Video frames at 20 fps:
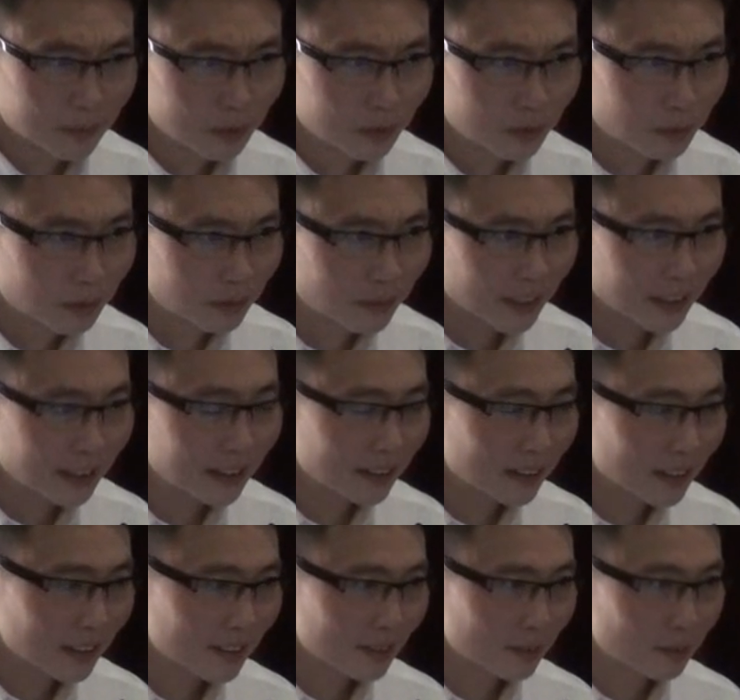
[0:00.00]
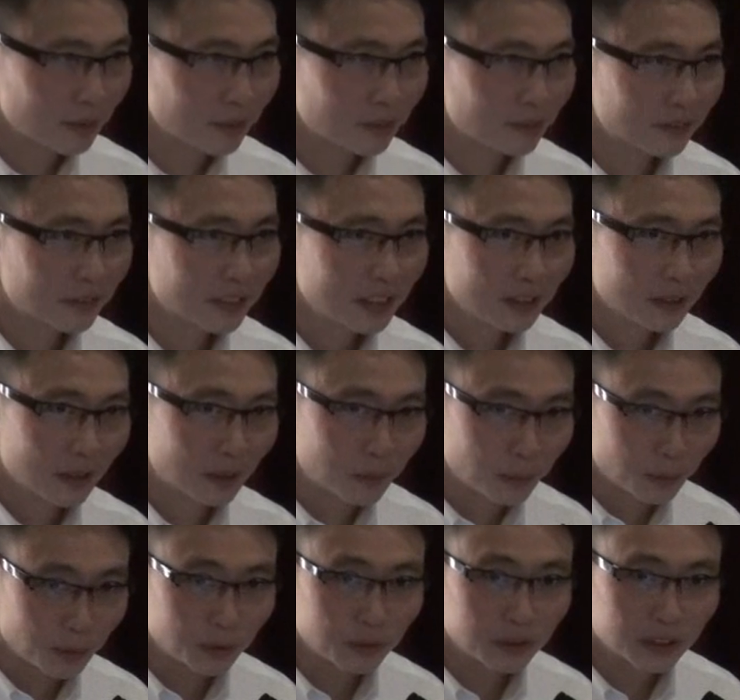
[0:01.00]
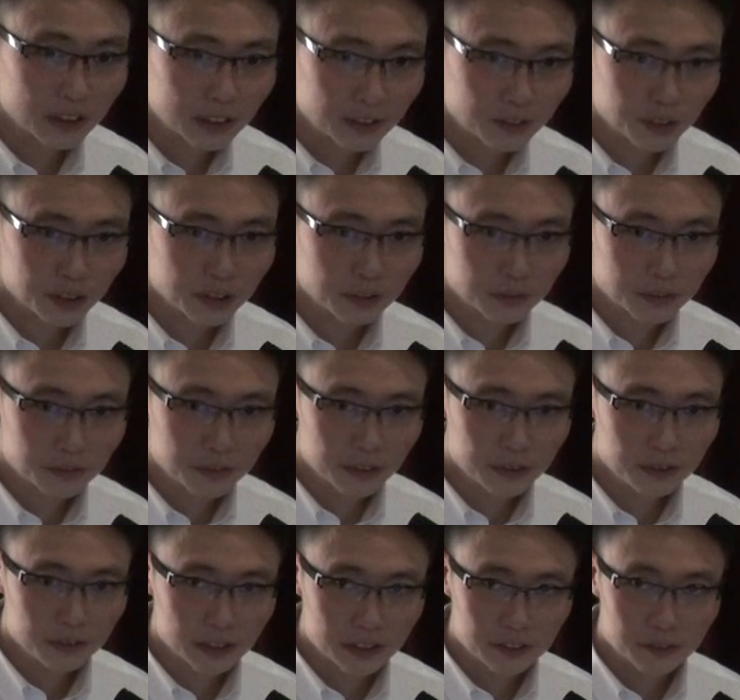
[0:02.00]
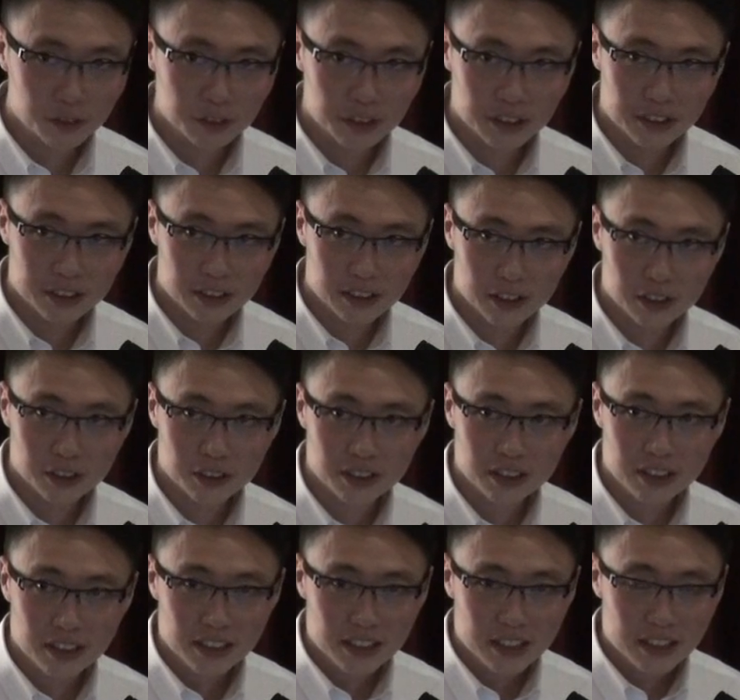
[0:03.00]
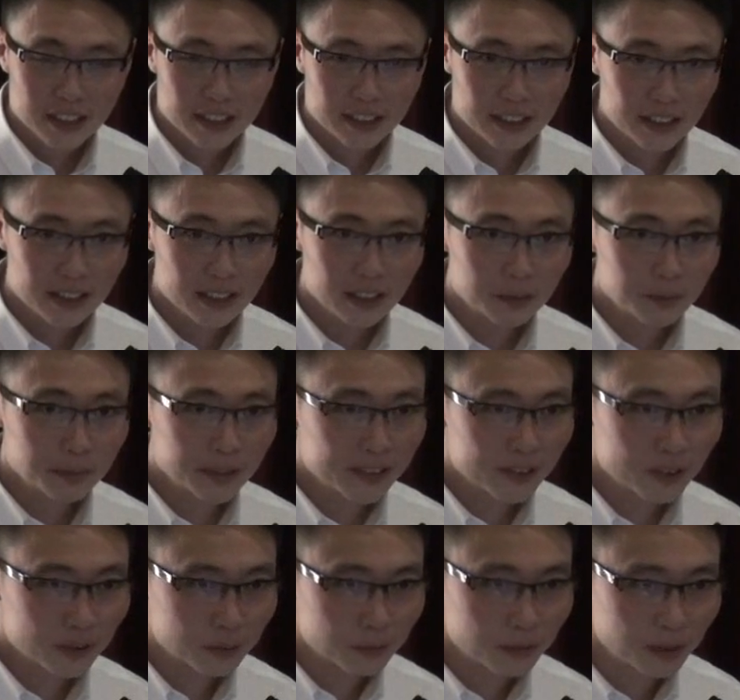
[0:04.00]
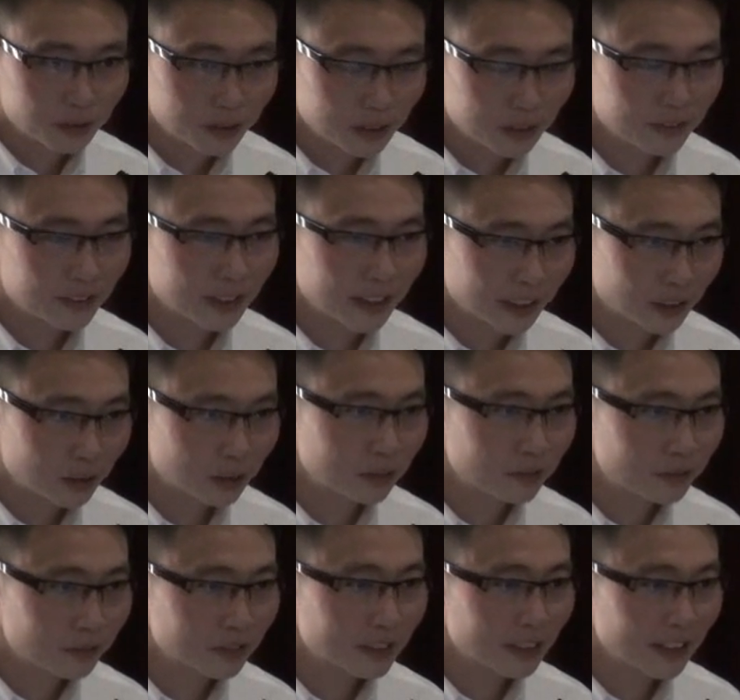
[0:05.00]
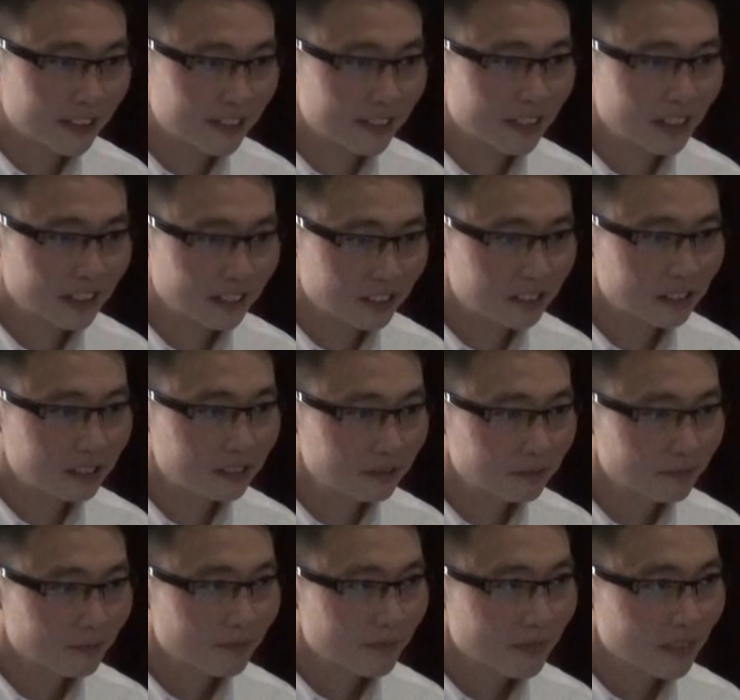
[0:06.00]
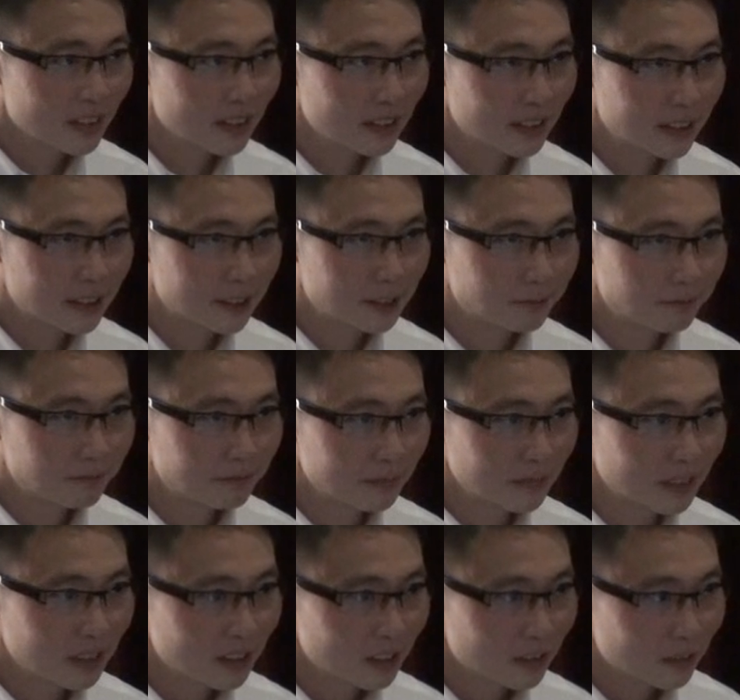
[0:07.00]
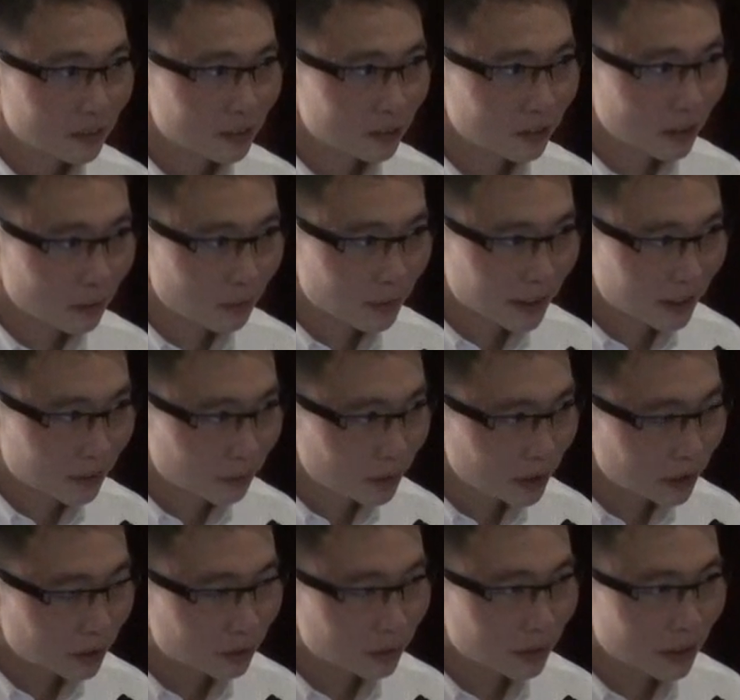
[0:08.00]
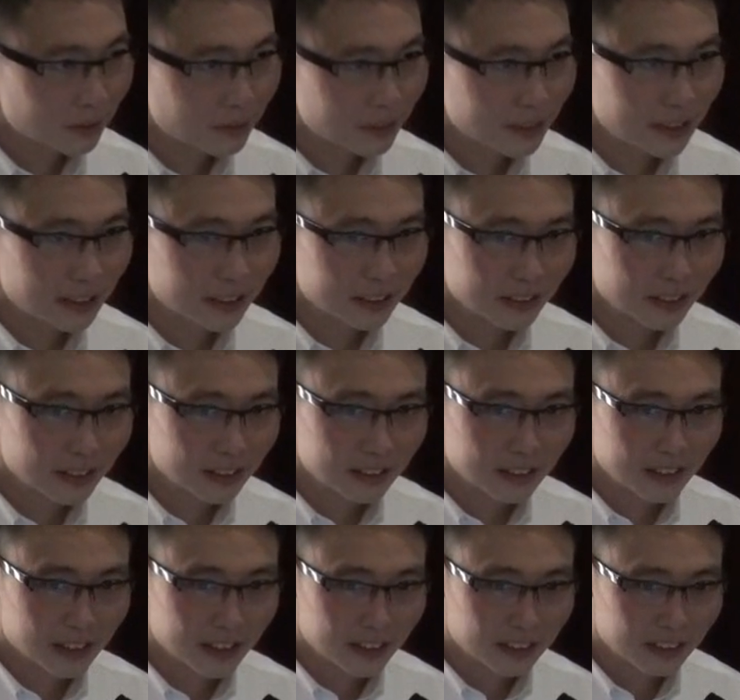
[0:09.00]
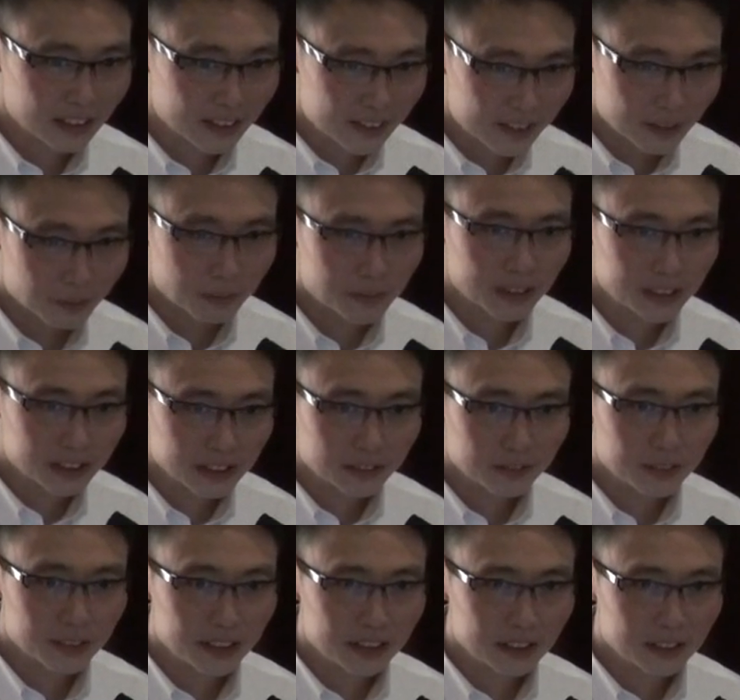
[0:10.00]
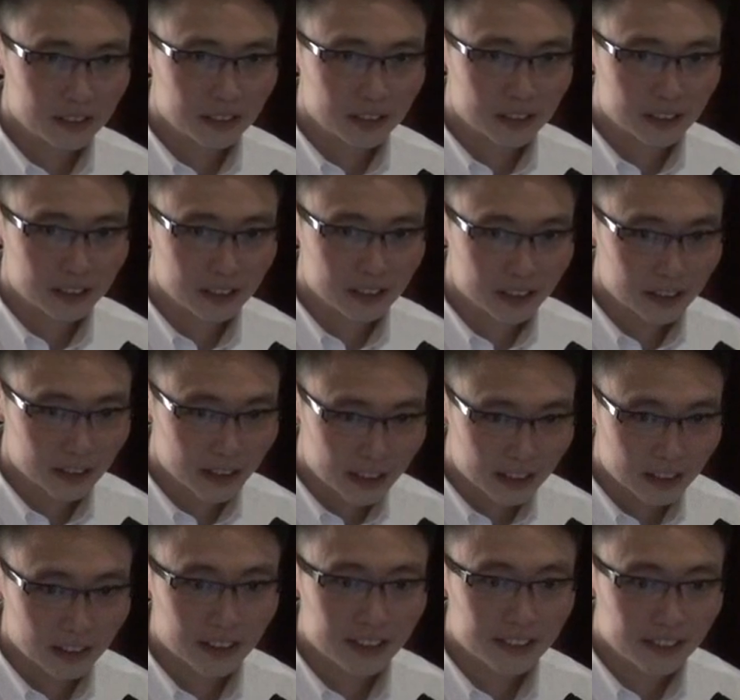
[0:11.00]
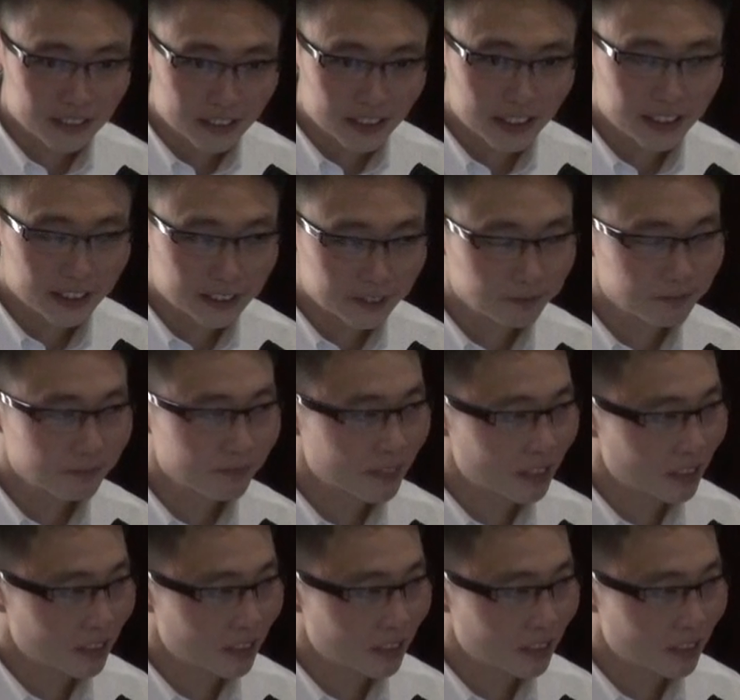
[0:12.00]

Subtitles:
who provided us with, we do the literature review, literature search, and they help us to retrieve the actual full text article, so that we can read through everything and then summarize everything and analyze the data.